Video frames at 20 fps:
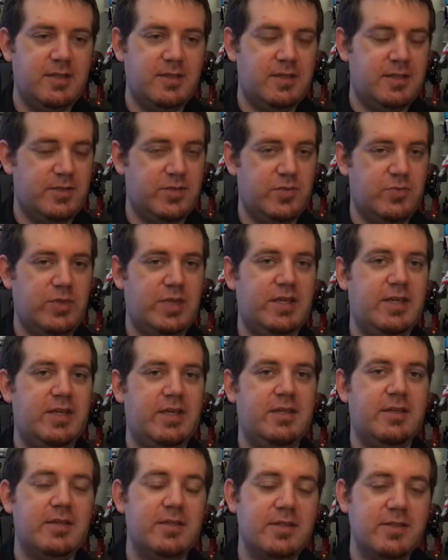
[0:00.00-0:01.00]
this
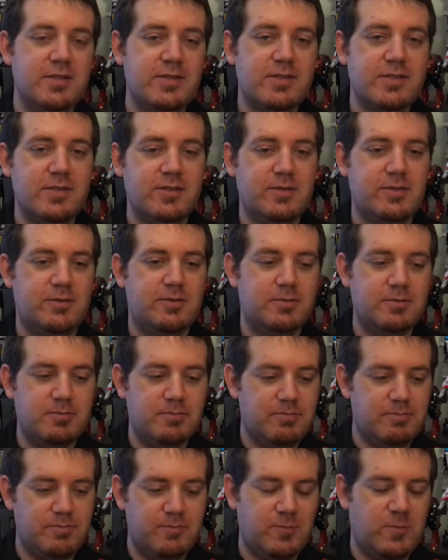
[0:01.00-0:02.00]
weekend. So
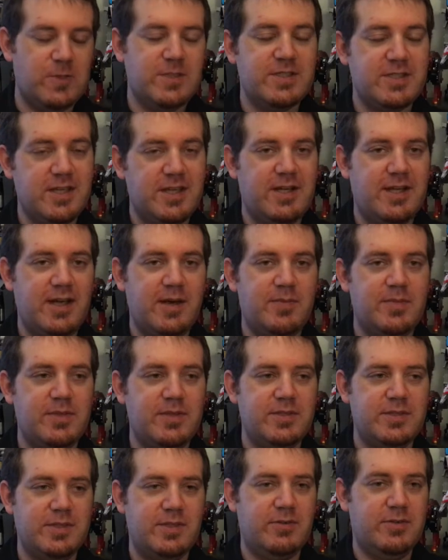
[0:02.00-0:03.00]
once that
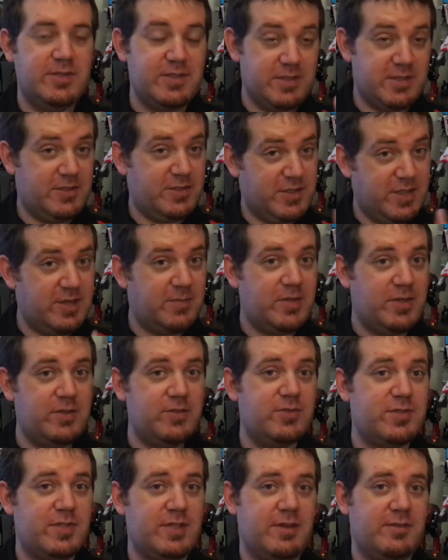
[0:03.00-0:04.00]
happens, it's going to be
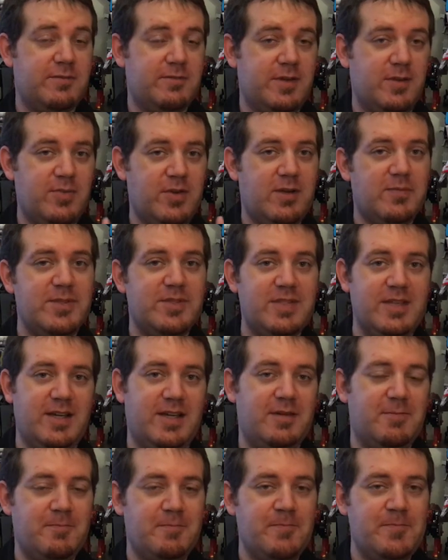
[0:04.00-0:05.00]
new stuff. I promise
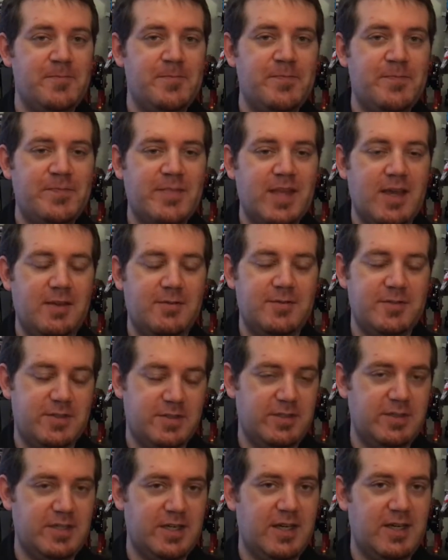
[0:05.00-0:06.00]
that. I've
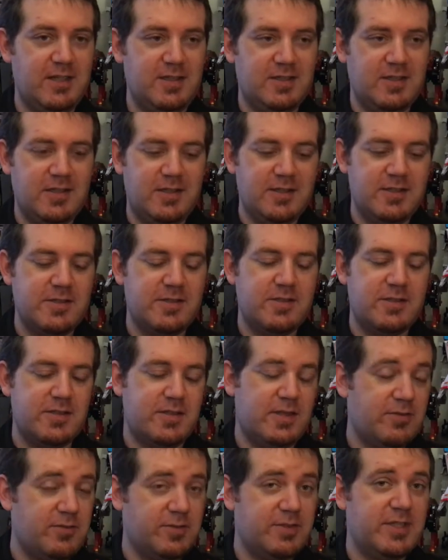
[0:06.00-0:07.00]
still got
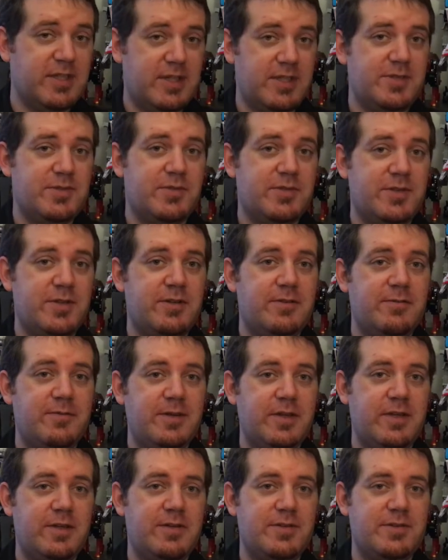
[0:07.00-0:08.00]
several Titans Return
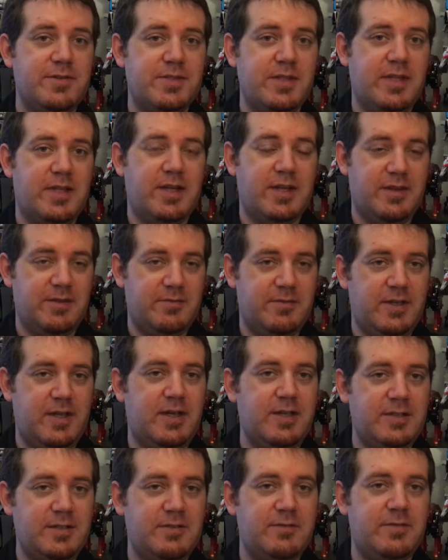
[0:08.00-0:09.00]
figures that I have
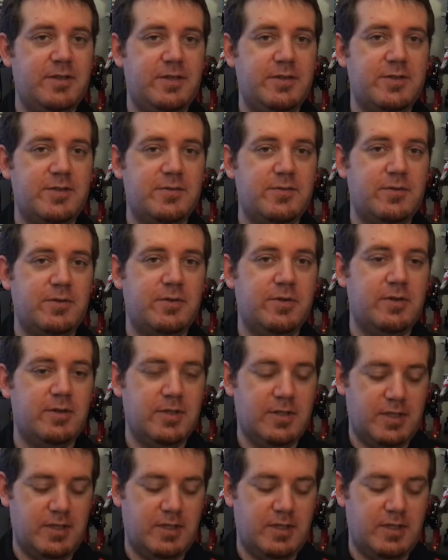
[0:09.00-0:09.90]
not done videos for,